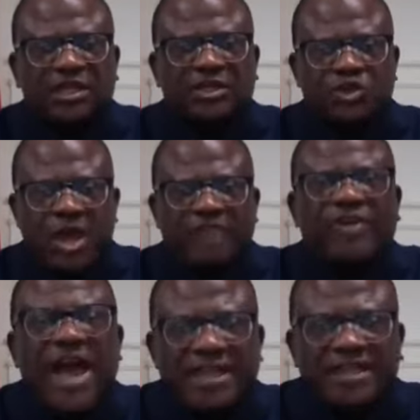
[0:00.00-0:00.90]
you
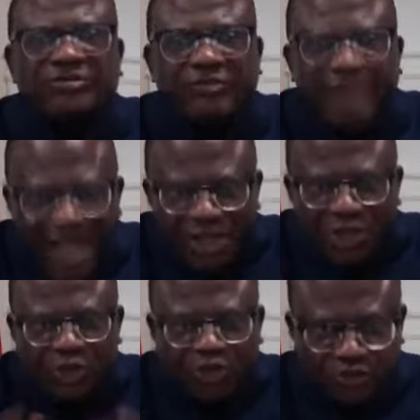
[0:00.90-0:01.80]
have added
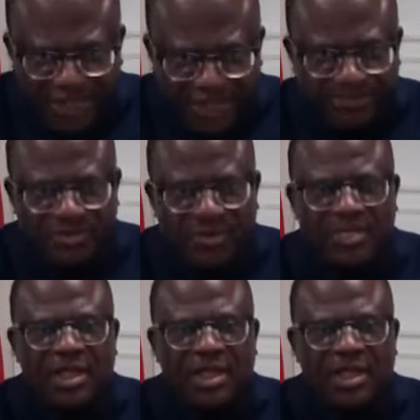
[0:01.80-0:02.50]
value to them,